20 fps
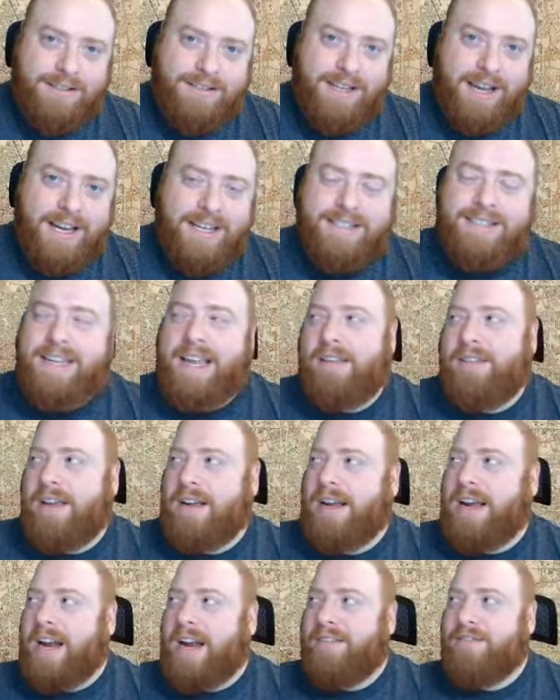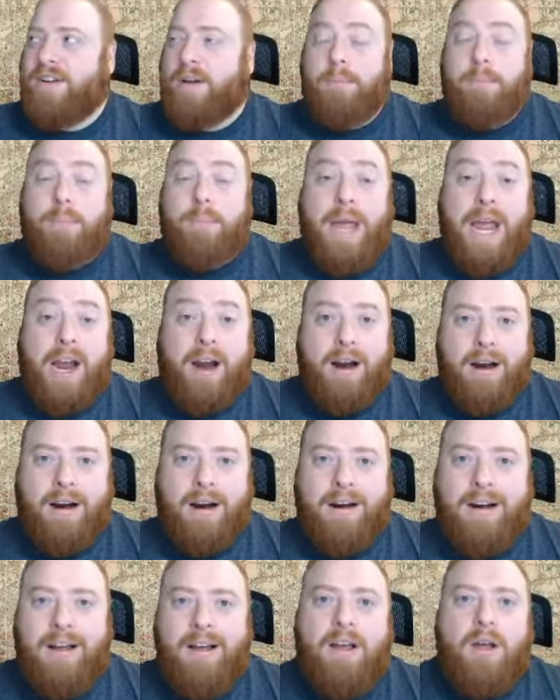sites and then kind of
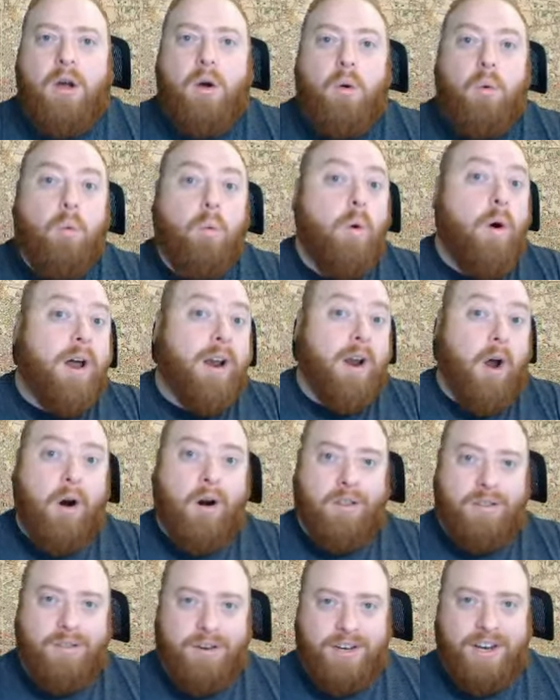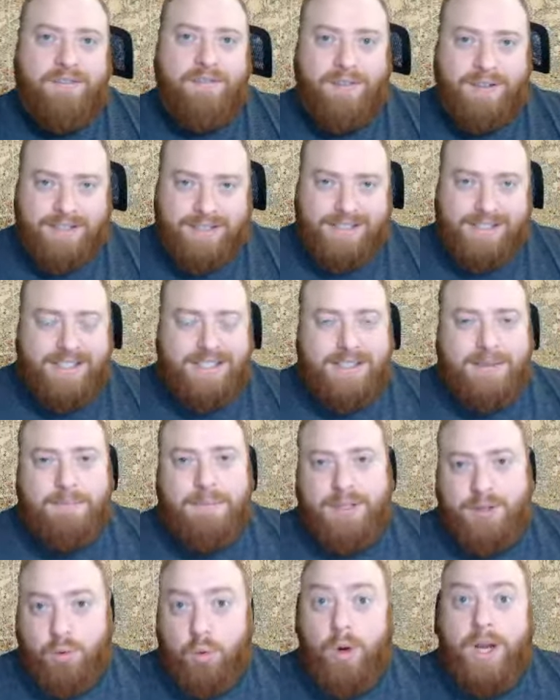compare what are the differences
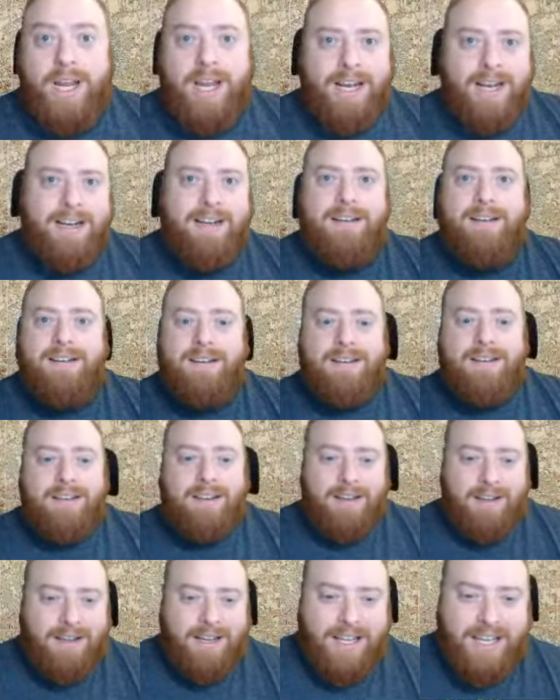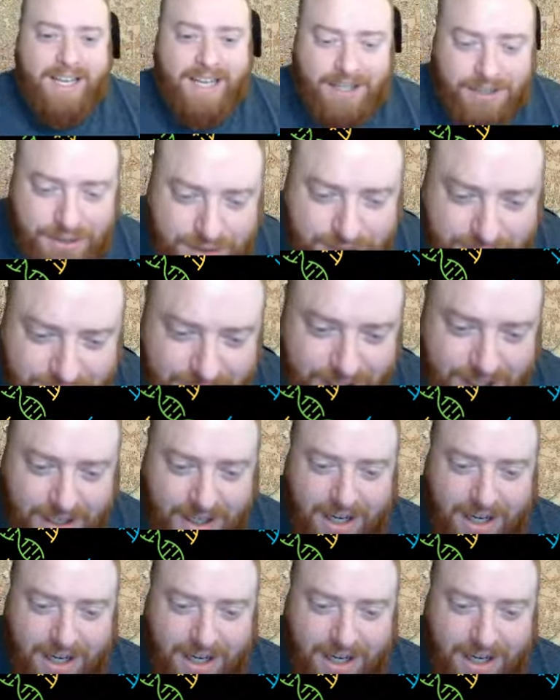between each.